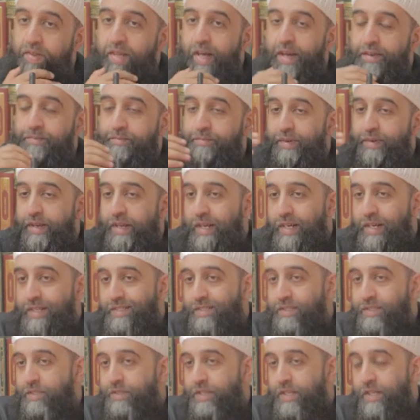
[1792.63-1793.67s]
that
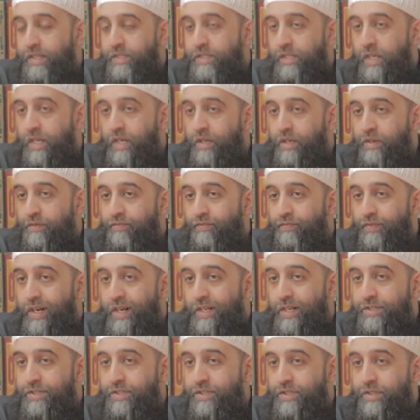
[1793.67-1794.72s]
because these are
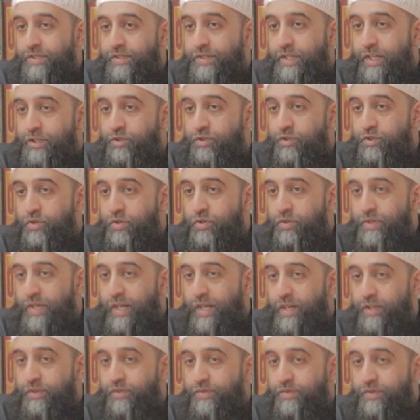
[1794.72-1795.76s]
fasts that you took
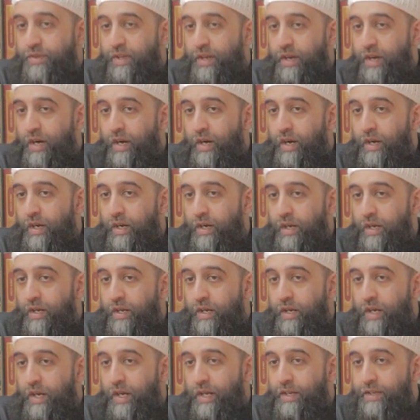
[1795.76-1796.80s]
that are, that, are,
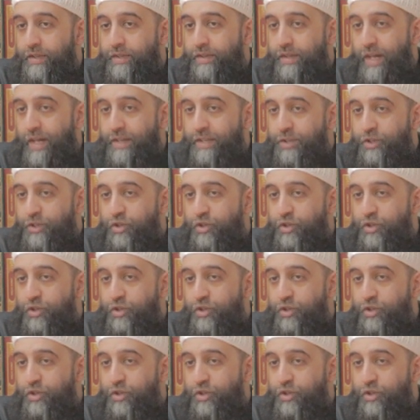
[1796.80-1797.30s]
and they